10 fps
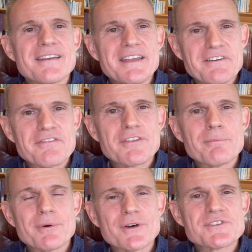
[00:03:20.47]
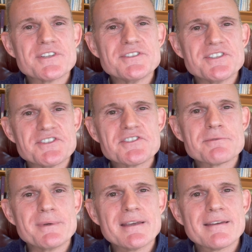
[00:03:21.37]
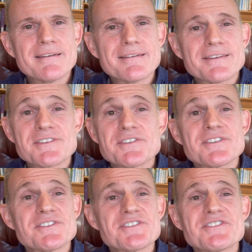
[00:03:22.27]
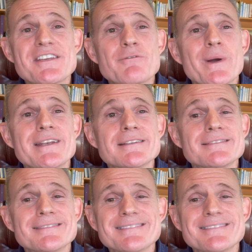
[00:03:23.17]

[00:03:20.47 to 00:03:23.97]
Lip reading: if the person didn't speak, Steve waited.